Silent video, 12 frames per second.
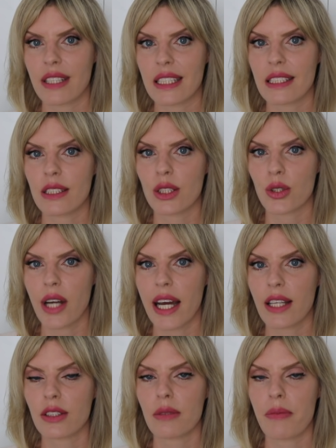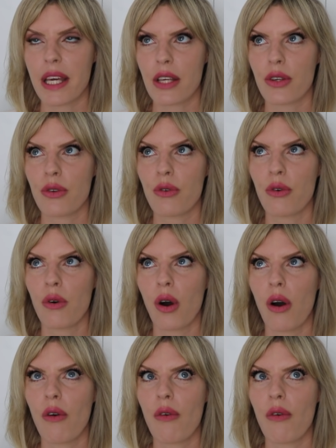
that he's trying to make you